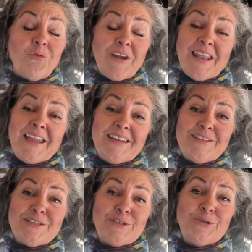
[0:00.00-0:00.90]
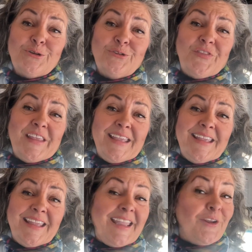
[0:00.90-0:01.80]
related to
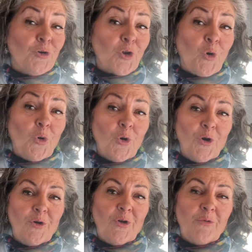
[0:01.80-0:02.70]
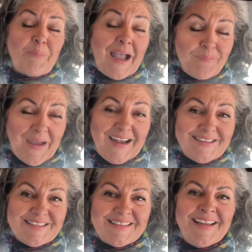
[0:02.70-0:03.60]
the heater core
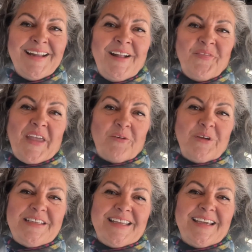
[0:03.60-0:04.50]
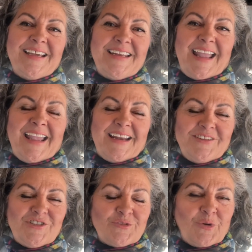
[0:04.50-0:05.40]
bypass that we did and I
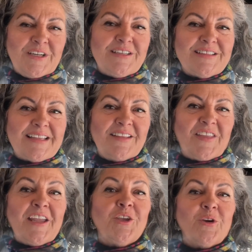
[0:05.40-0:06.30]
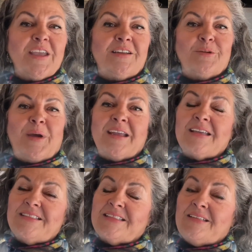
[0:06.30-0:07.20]
just wanted to say thank you again to my
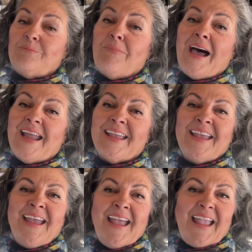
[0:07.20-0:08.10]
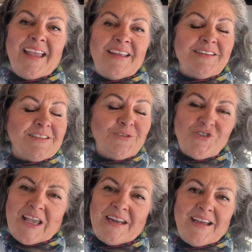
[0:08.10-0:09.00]
cousin Mike and to
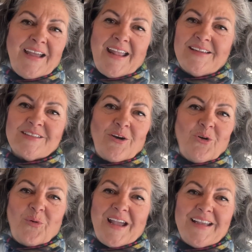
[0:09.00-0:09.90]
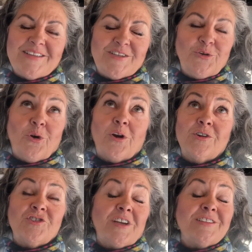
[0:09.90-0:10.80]
Jenna. as always. You are
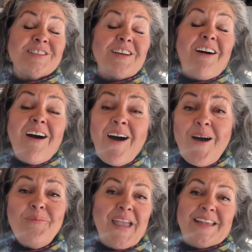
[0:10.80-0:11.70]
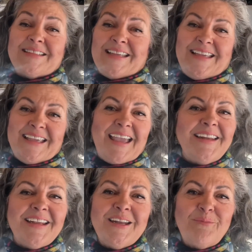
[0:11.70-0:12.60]
just amazing
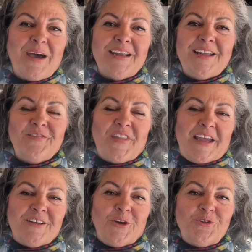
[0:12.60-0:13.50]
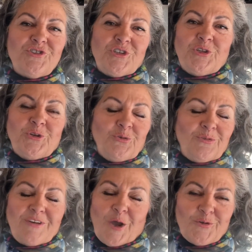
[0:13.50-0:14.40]
and anybody that knows you
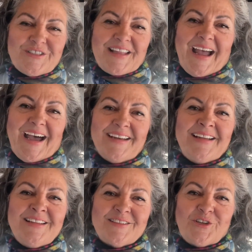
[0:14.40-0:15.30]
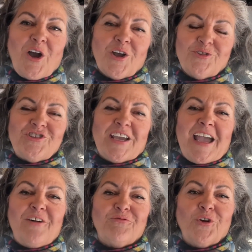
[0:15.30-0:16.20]
knows that so y'all go check
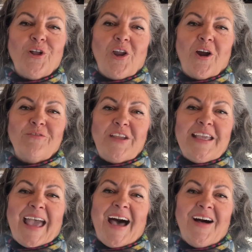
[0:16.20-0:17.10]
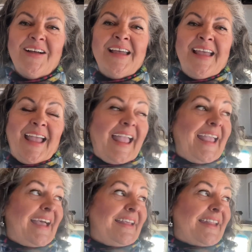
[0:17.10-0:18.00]
out frugal rv gal
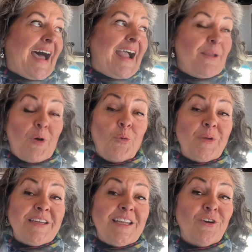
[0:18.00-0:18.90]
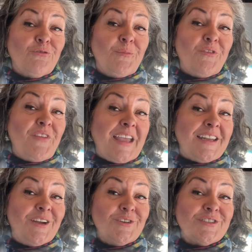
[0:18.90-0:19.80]
and i am hoping to hear from the vet
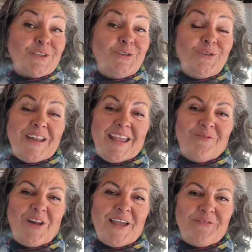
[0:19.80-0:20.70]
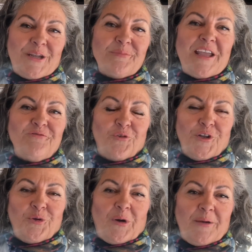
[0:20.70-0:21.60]
here soon and we'll have an update for
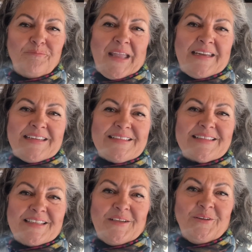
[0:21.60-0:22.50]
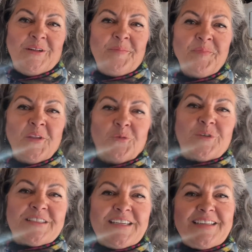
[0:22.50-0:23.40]
you on bandit soon we'll
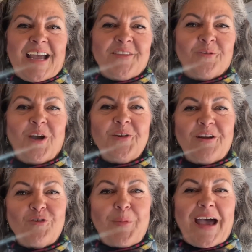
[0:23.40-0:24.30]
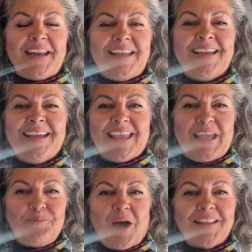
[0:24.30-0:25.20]
see you down the road everybody
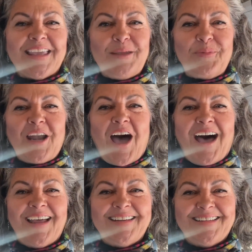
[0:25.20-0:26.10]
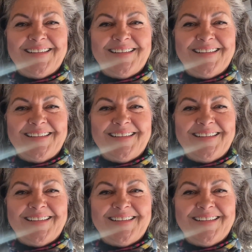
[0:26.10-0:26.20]
keep on keeping on